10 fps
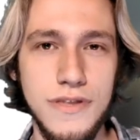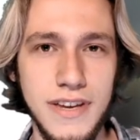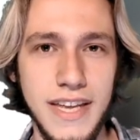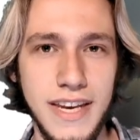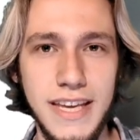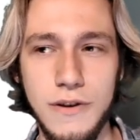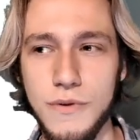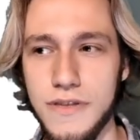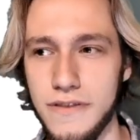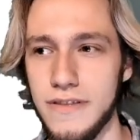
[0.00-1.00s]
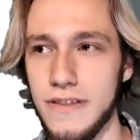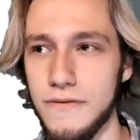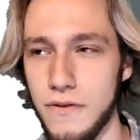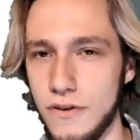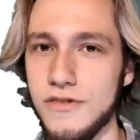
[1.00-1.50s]
with K D E, with the
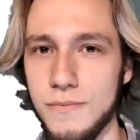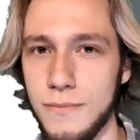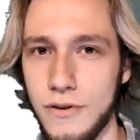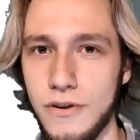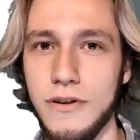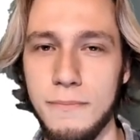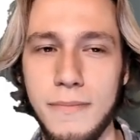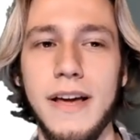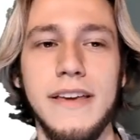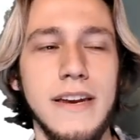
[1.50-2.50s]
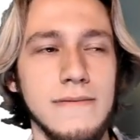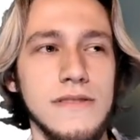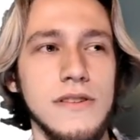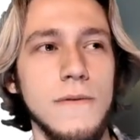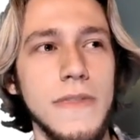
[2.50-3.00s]
Force Blur plugin.
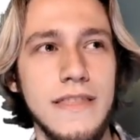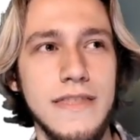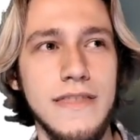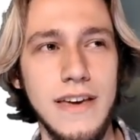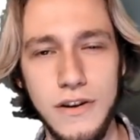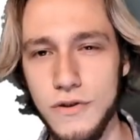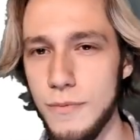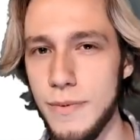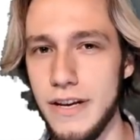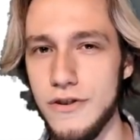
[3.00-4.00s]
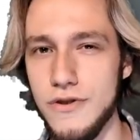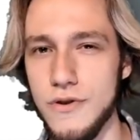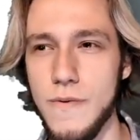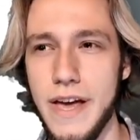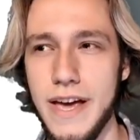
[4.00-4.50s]
So that could be an
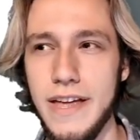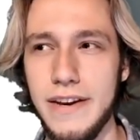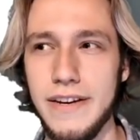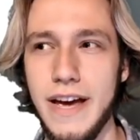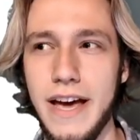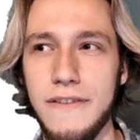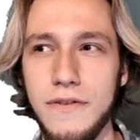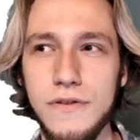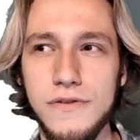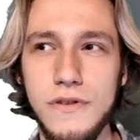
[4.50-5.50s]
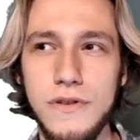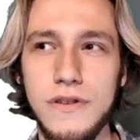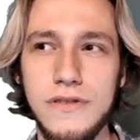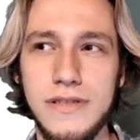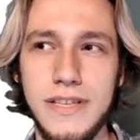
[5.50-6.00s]
issue. And I've
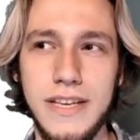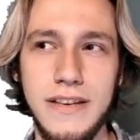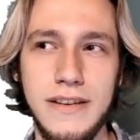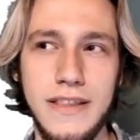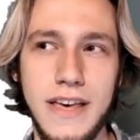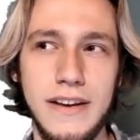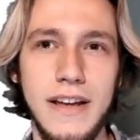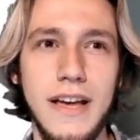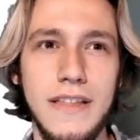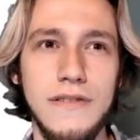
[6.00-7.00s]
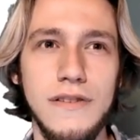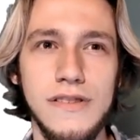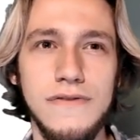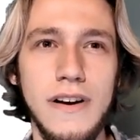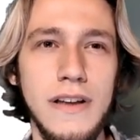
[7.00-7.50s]
also seen that
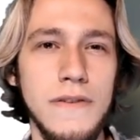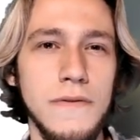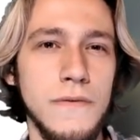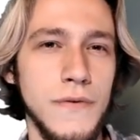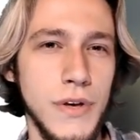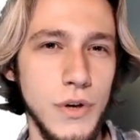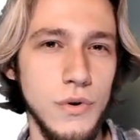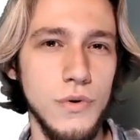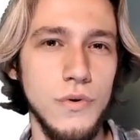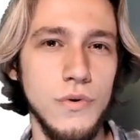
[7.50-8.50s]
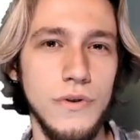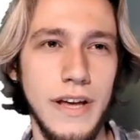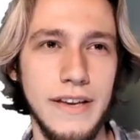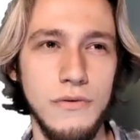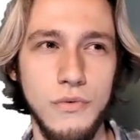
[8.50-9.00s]
there's very few,
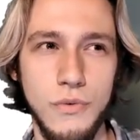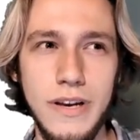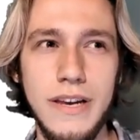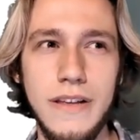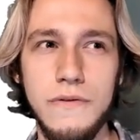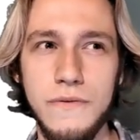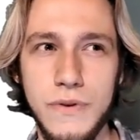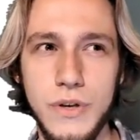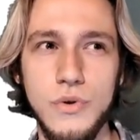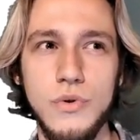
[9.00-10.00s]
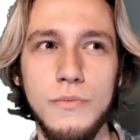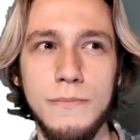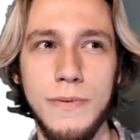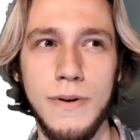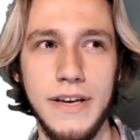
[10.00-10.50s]
like really few
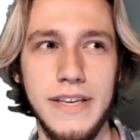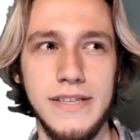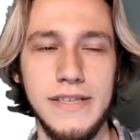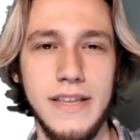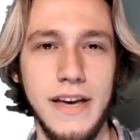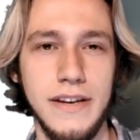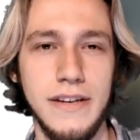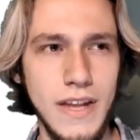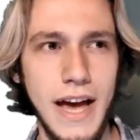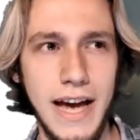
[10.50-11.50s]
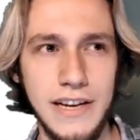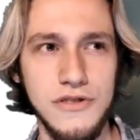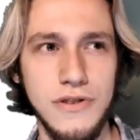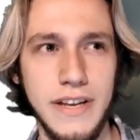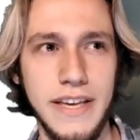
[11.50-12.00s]
plugins that
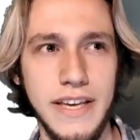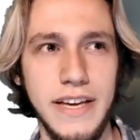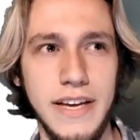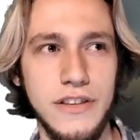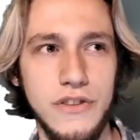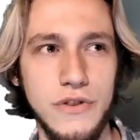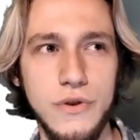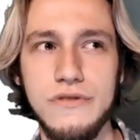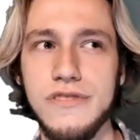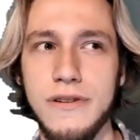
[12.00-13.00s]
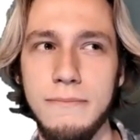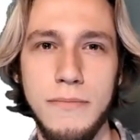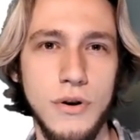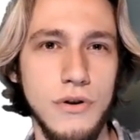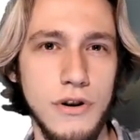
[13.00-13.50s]
actually used
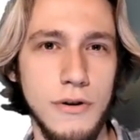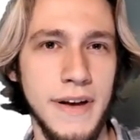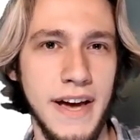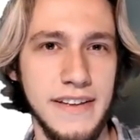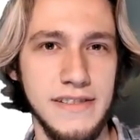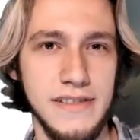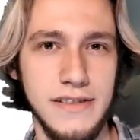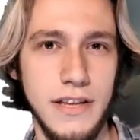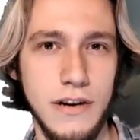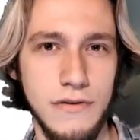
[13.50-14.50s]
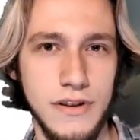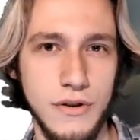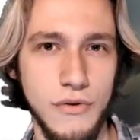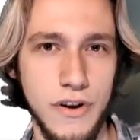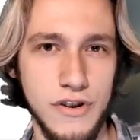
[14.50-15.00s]
blur behind their
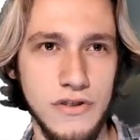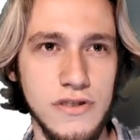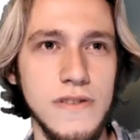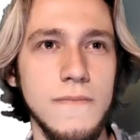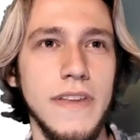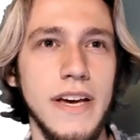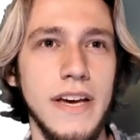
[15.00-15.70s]
decorations.